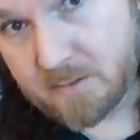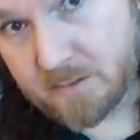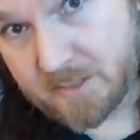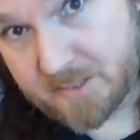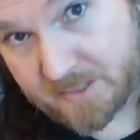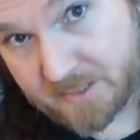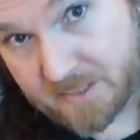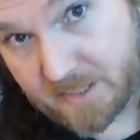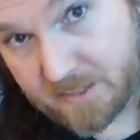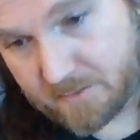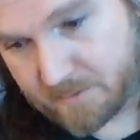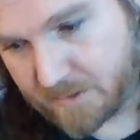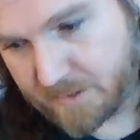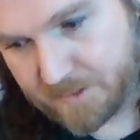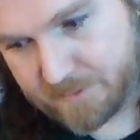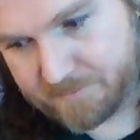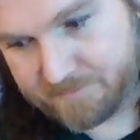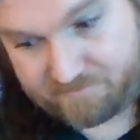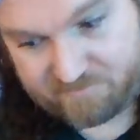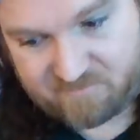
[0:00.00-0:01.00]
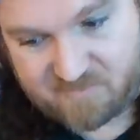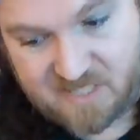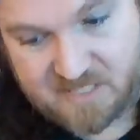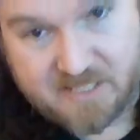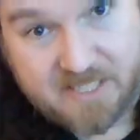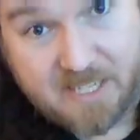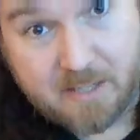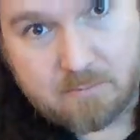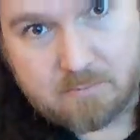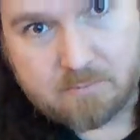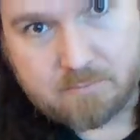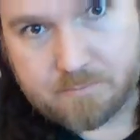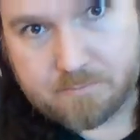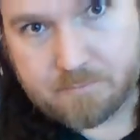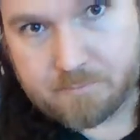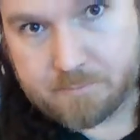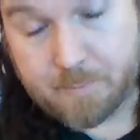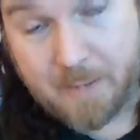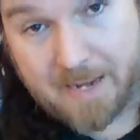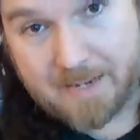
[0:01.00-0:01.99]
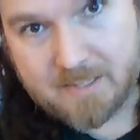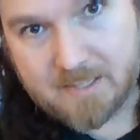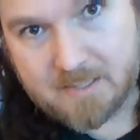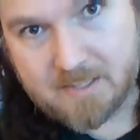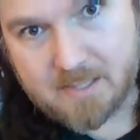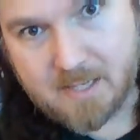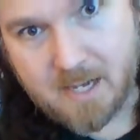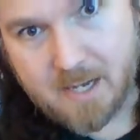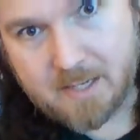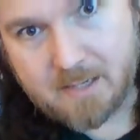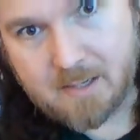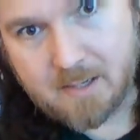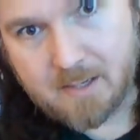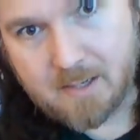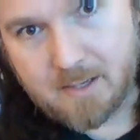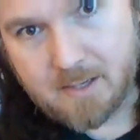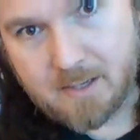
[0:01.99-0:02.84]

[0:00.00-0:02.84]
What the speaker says: let's say painted side